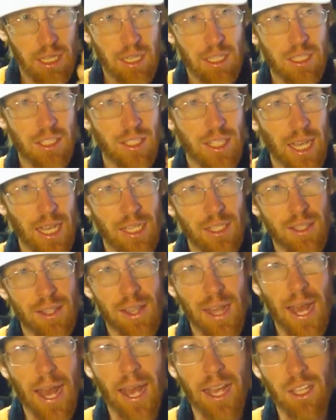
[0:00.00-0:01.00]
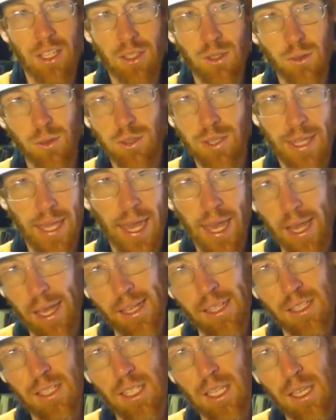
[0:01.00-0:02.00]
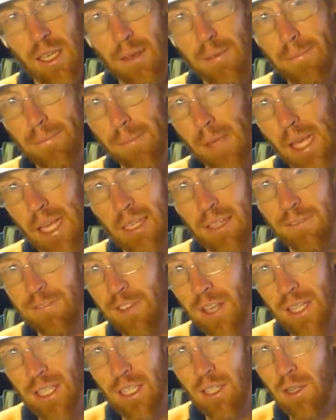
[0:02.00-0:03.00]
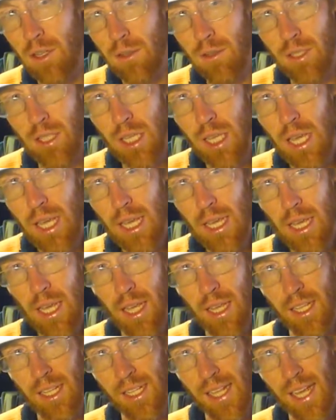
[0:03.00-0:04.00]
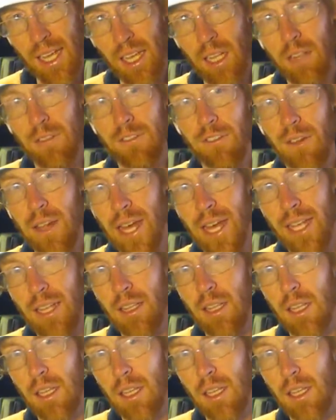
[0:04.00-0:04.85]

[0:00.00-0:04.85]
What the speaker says: says that you can't make videos in a negative light